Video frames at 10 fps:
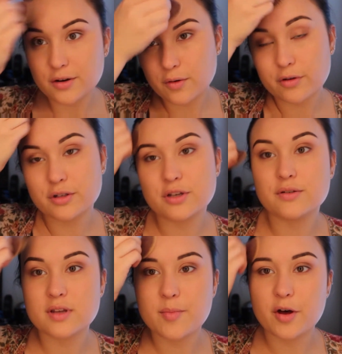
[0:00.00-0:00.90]
In order to
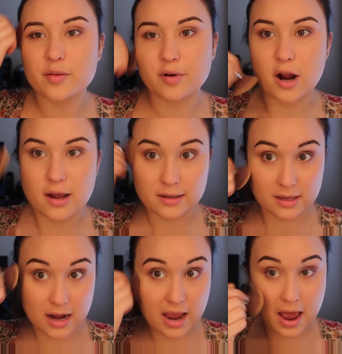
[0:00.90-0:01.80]
use up all the product
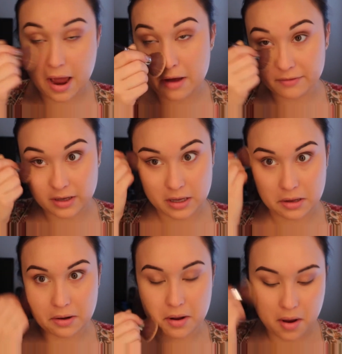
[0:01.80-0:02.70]
that I have
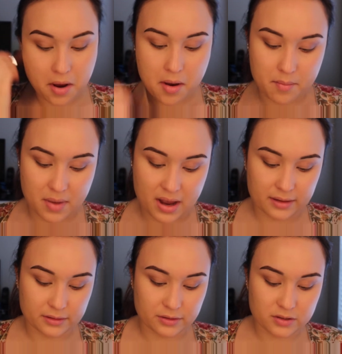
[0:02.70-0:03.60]
in
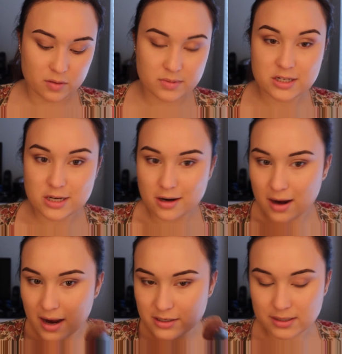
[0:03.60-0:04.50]
my little soap dish
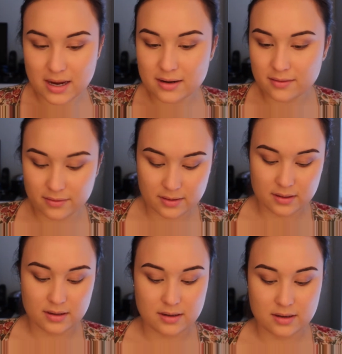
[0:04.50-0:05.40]
here, I just kind of,
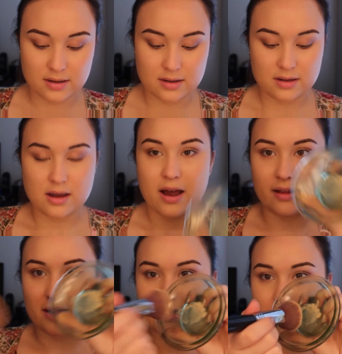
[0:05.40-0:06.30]
I
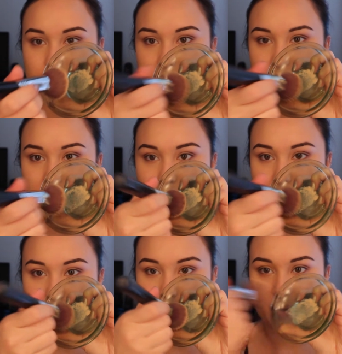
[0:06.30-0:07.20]
like dab it in like a
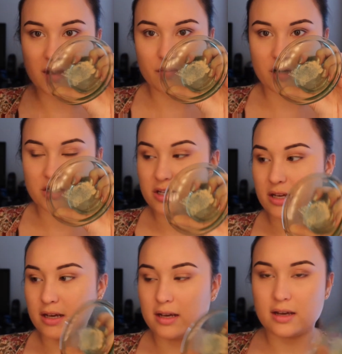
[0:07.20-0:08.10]
little paintbrush
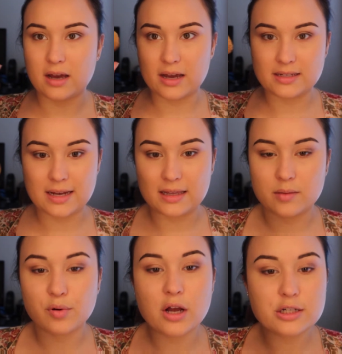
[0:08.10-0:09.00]
thing. I take the
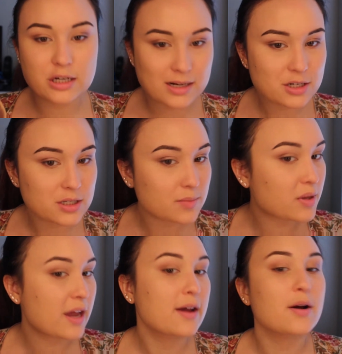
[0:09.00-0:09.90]
brush and I just
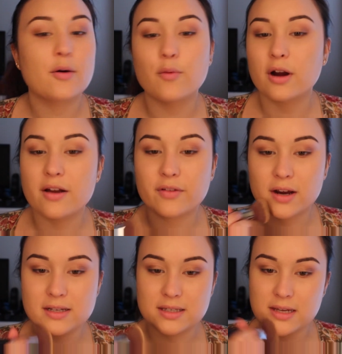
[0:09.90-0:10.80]
apply it wherever
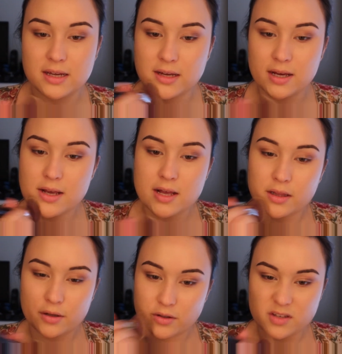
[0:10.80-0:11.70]
I see
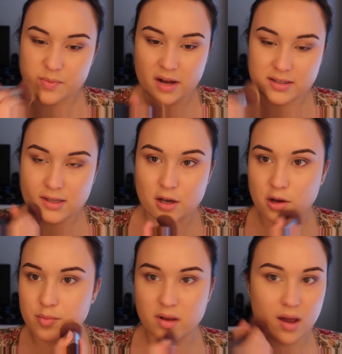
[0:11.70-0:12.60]
little spots that
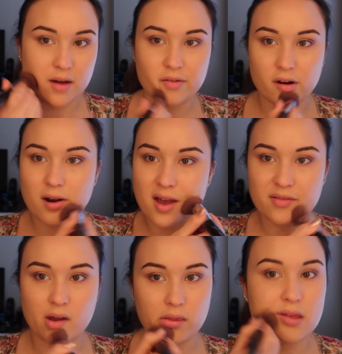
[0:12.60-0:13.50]
could be covered. I
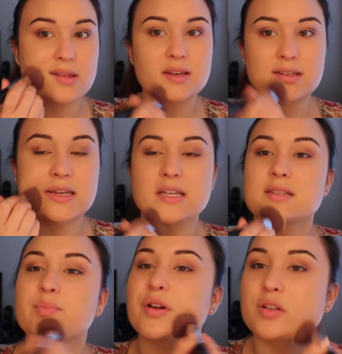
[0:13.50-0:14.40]
find that this
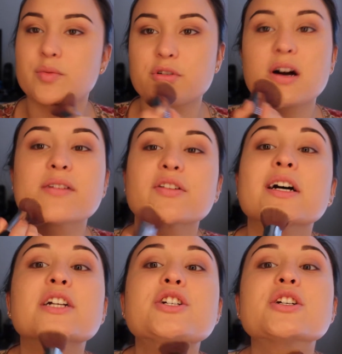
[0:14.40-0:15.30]
is buildable
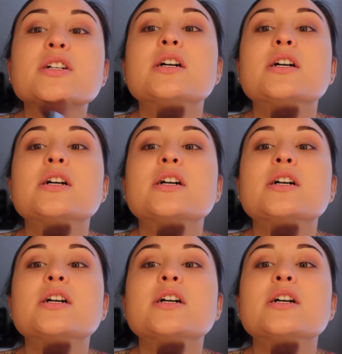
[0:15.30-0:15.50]
coverage.